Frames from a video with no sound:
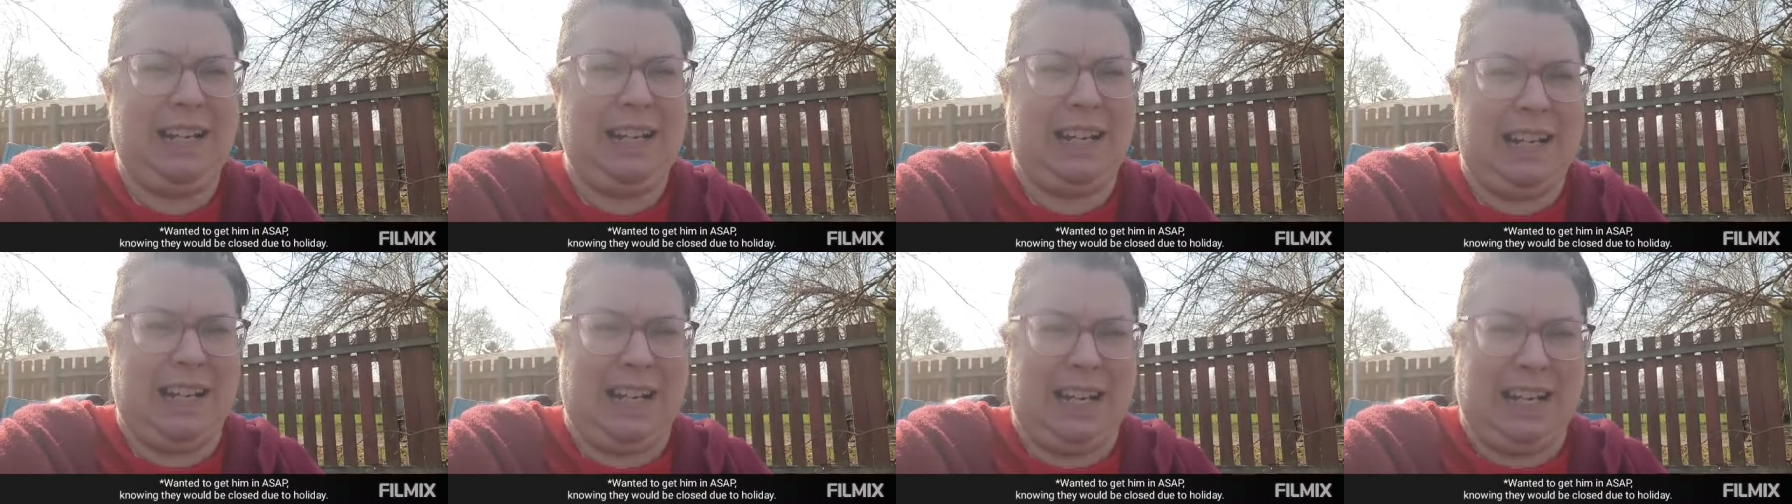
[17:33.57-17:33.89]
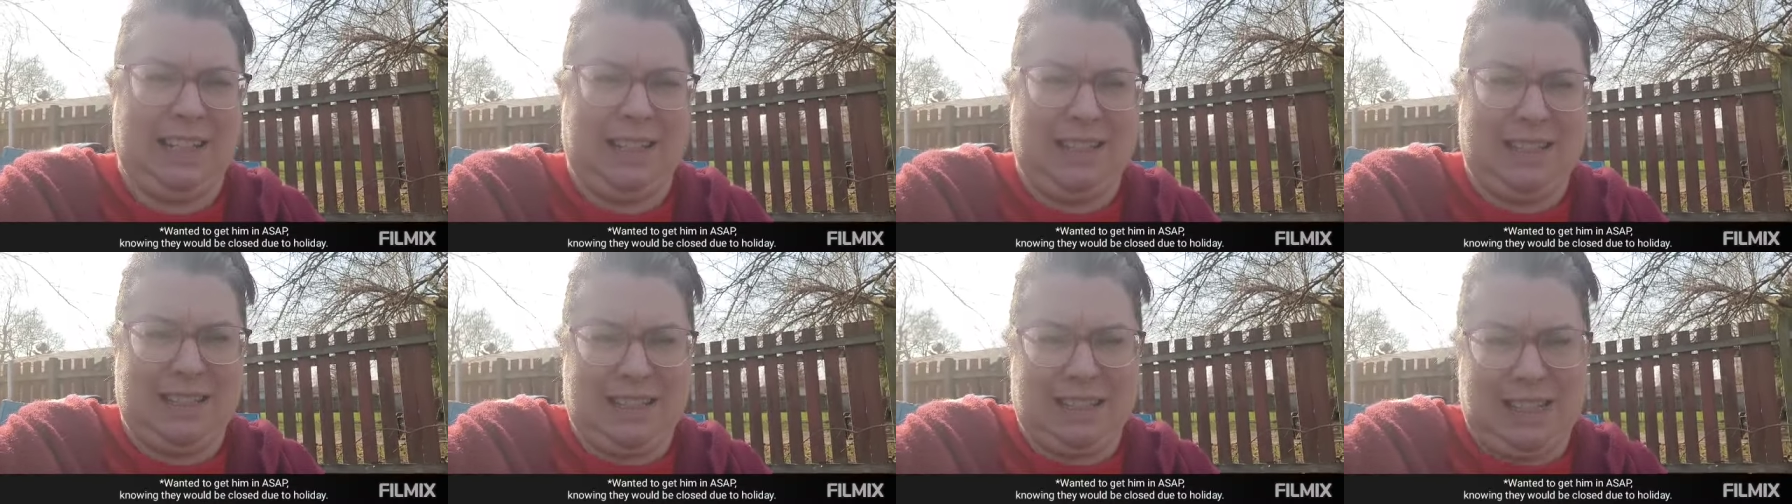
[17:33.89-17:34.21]

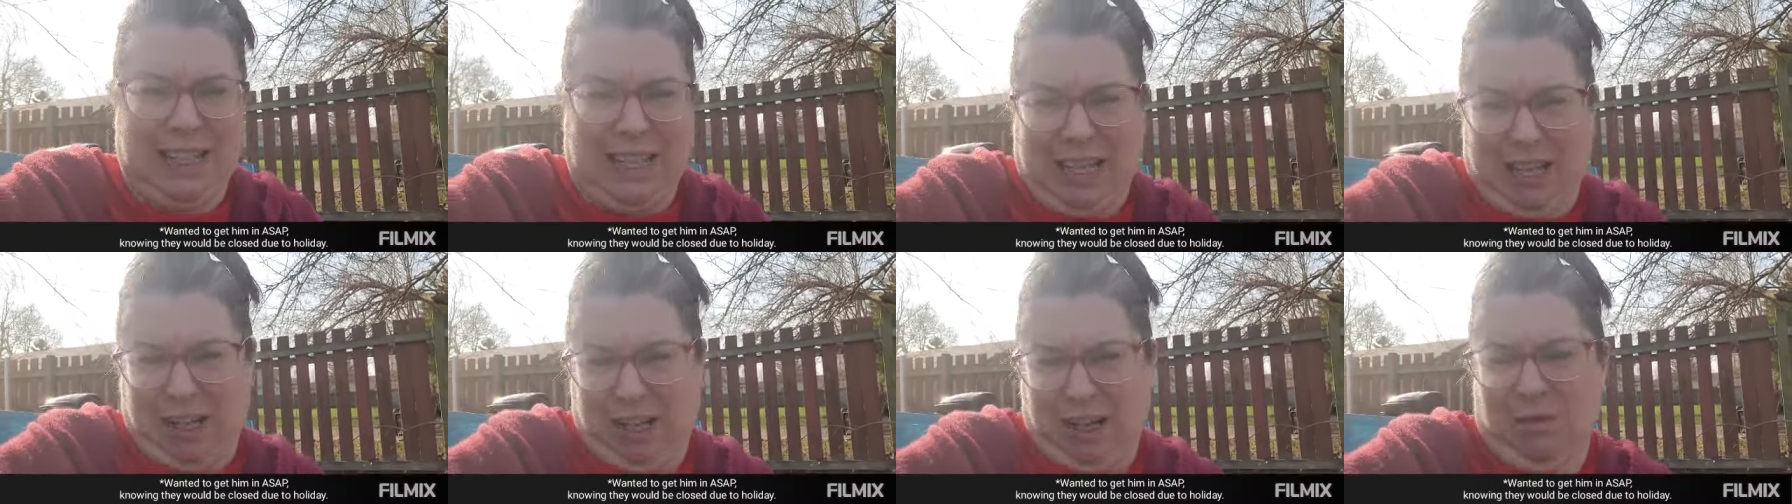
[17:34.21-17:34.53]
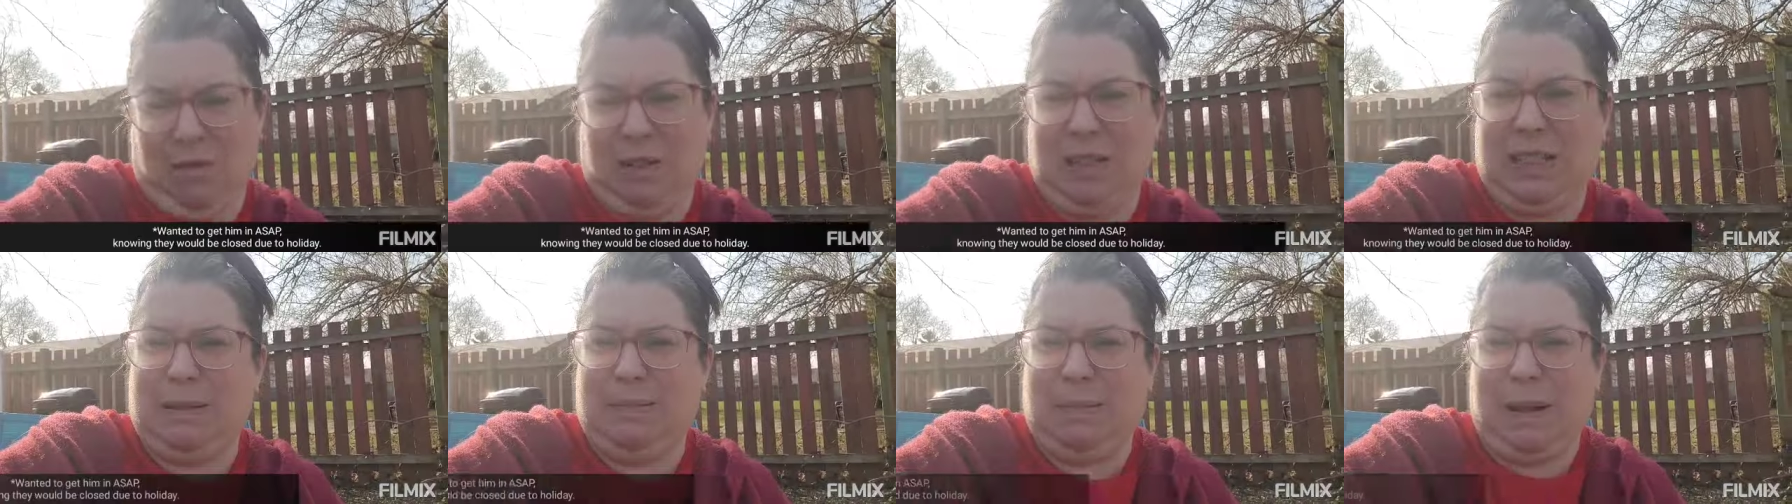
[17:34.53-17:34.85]
his ear
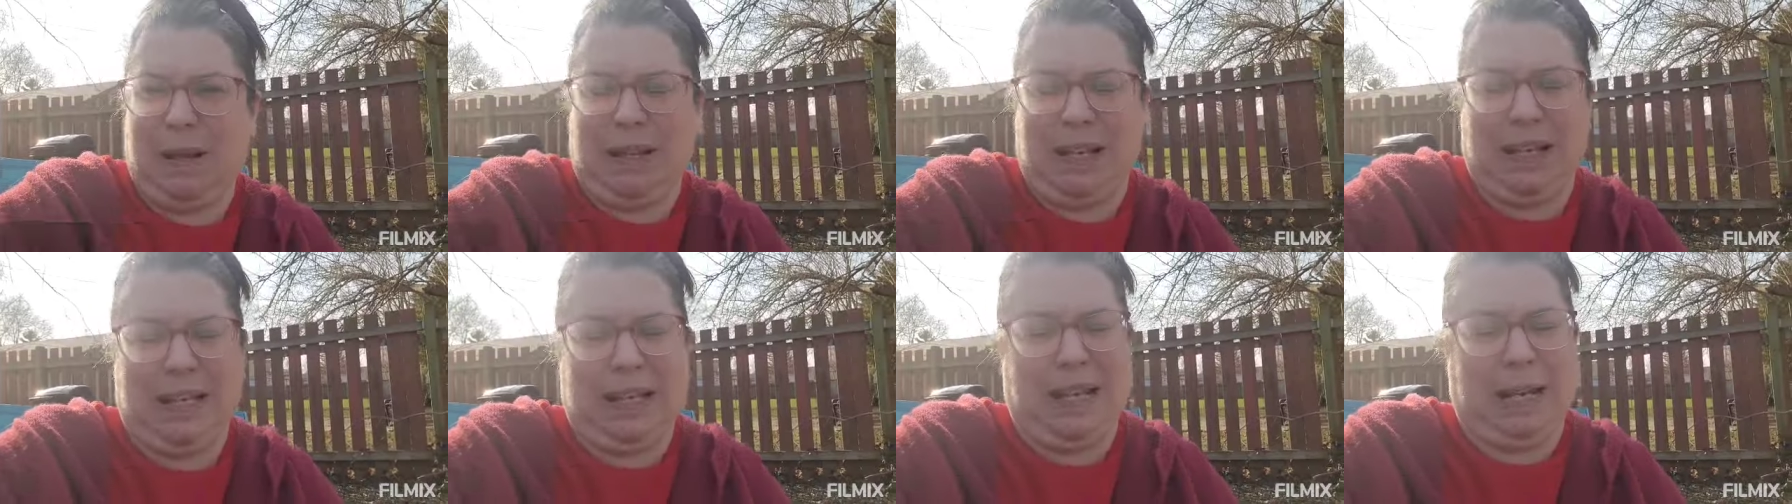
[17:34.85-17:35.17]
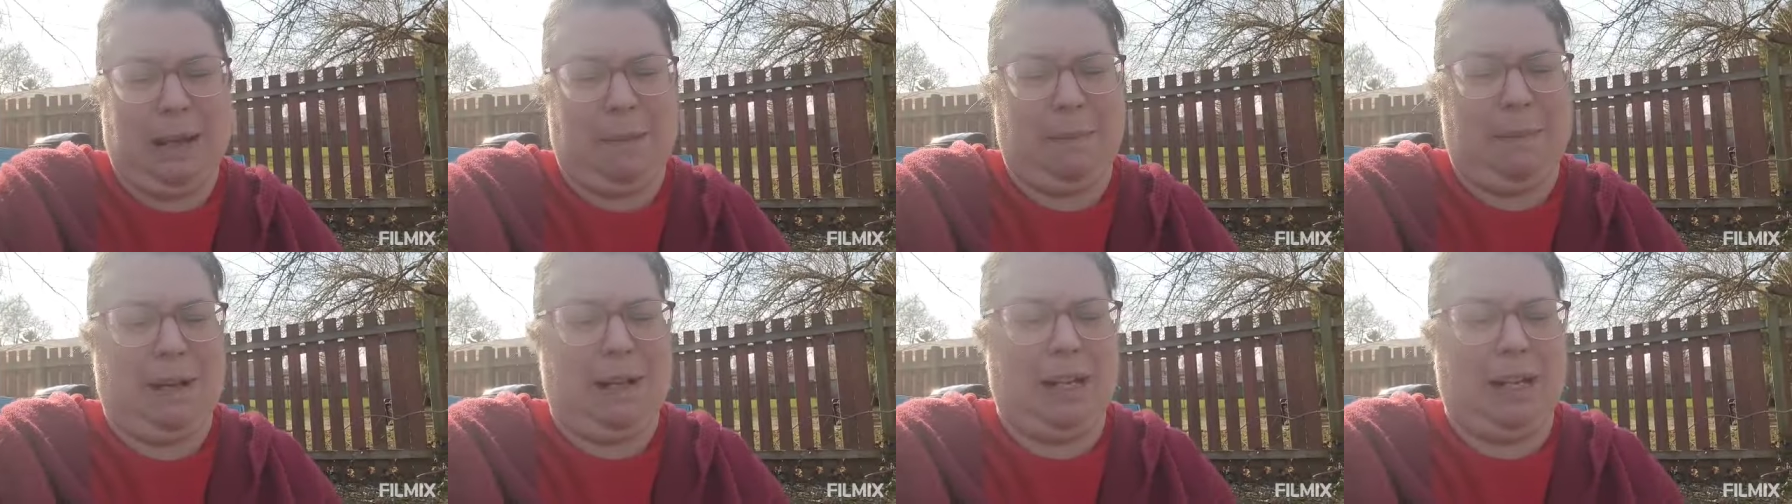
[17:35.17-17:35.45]
was bugging him